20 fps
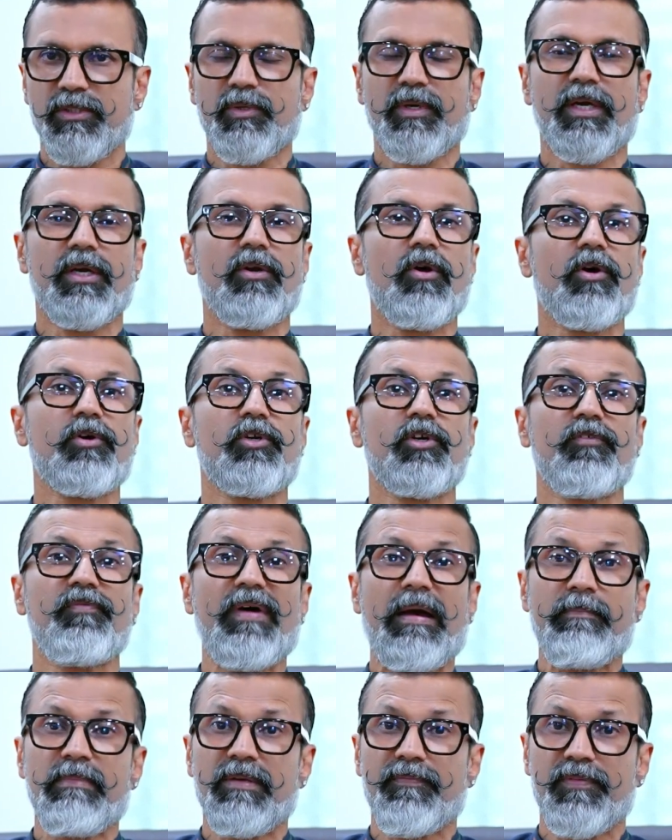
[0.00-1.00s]
You can talk to your
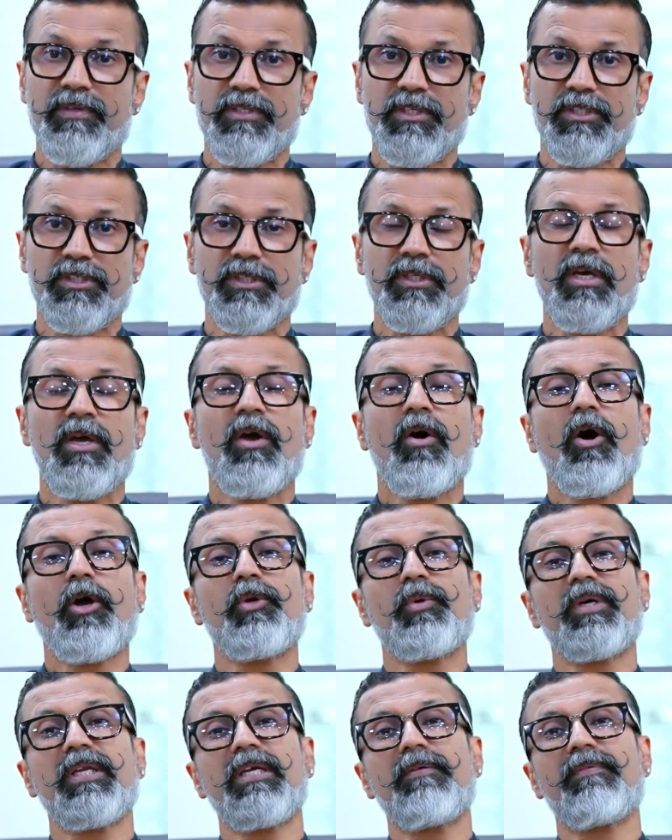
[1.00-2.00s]
family physician, or
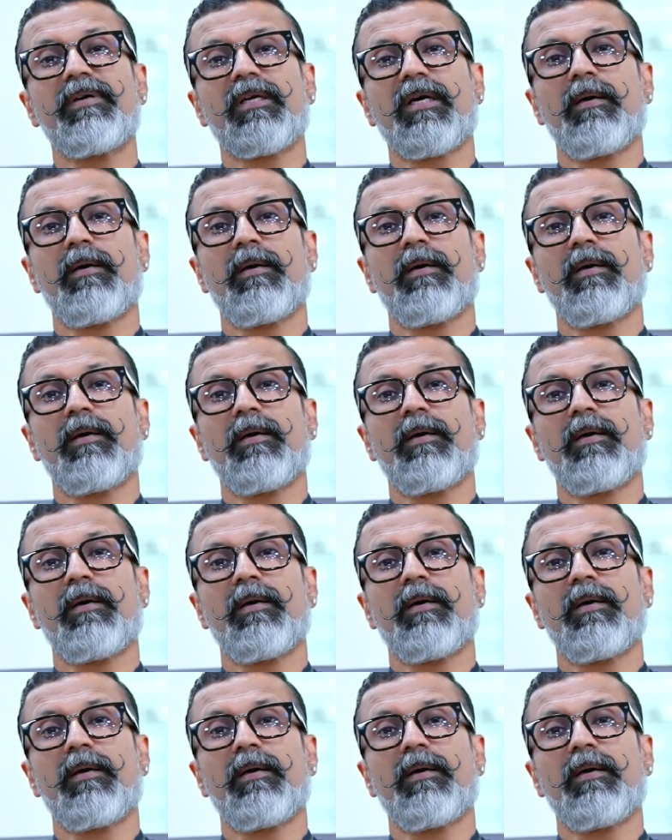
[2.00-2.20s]
you can even